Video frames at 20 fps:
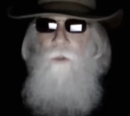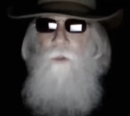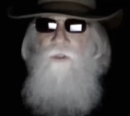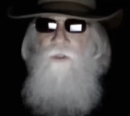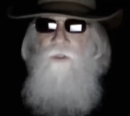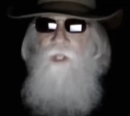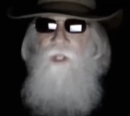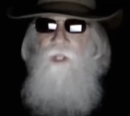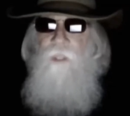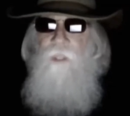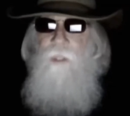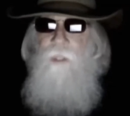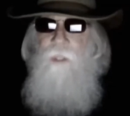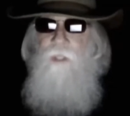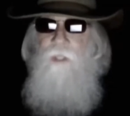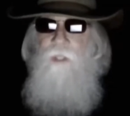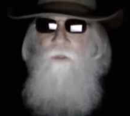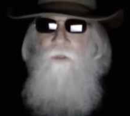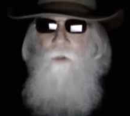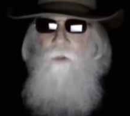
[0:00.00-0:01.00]
steady
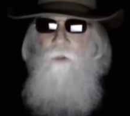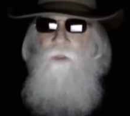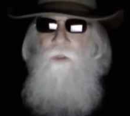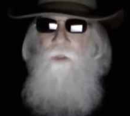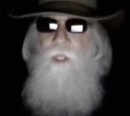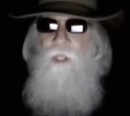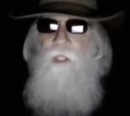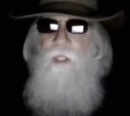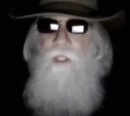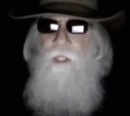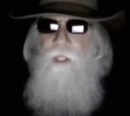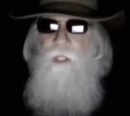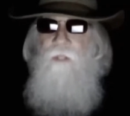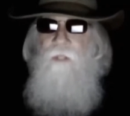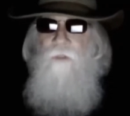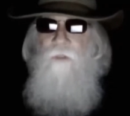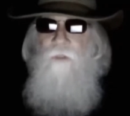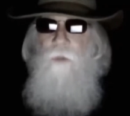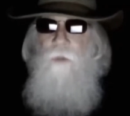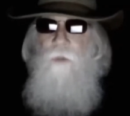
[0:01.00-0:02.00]
pace over the
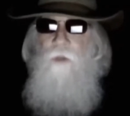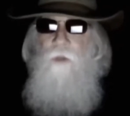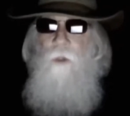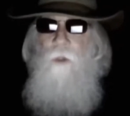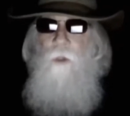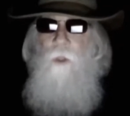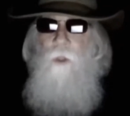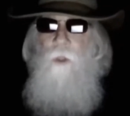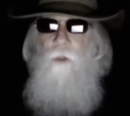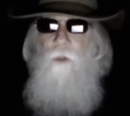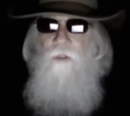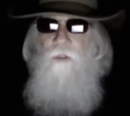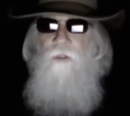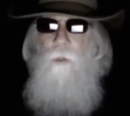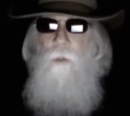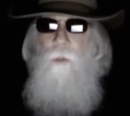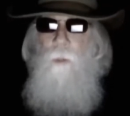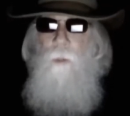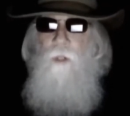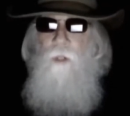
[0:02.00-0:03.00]
eons with no
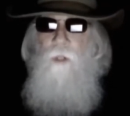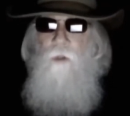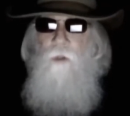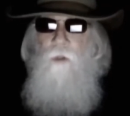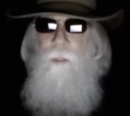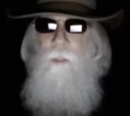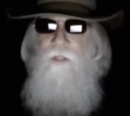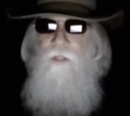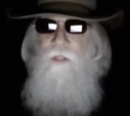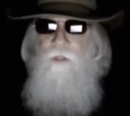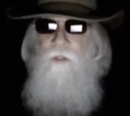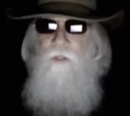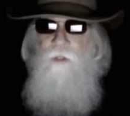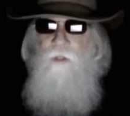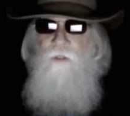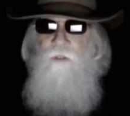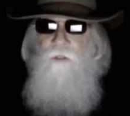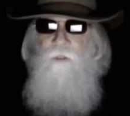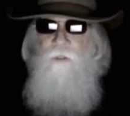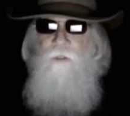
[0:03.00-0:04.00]
noticeable
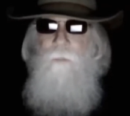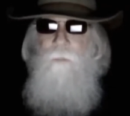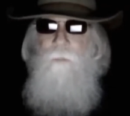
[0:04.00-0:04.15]
perturbations.